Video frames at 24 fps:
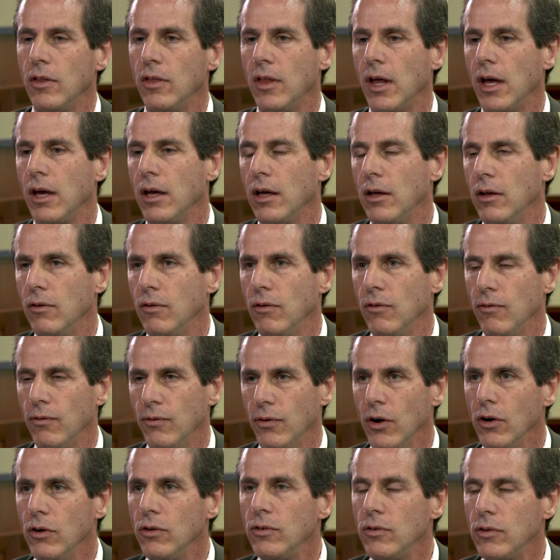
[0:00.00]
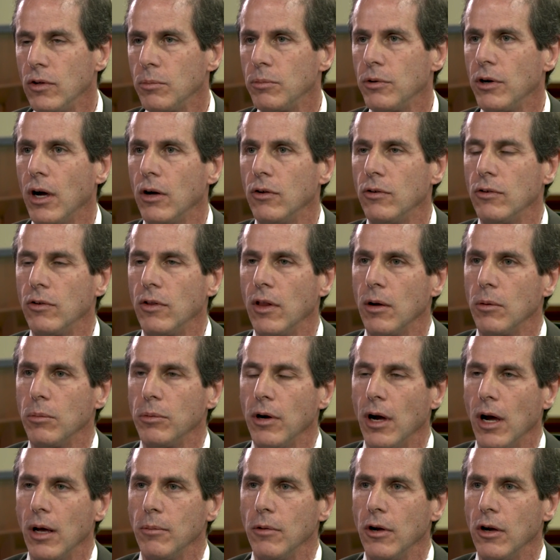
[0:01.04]
they first approach their
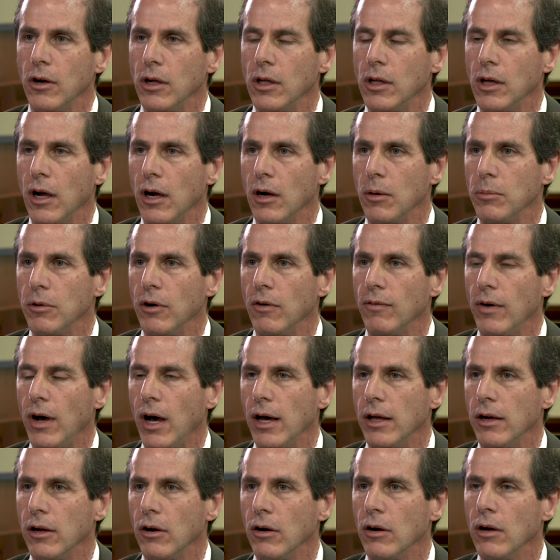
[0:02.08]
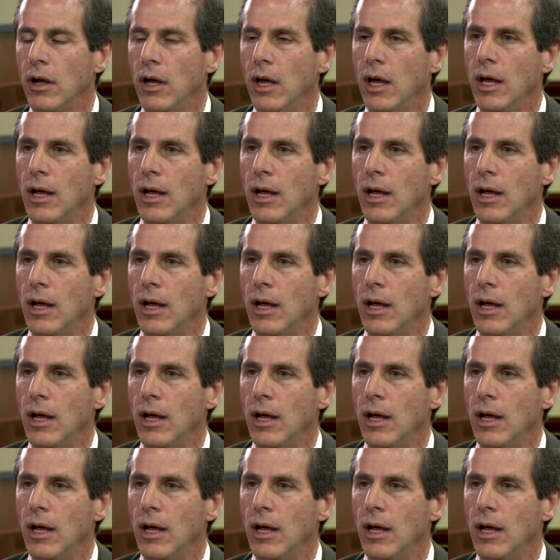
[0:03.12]
primary care provider,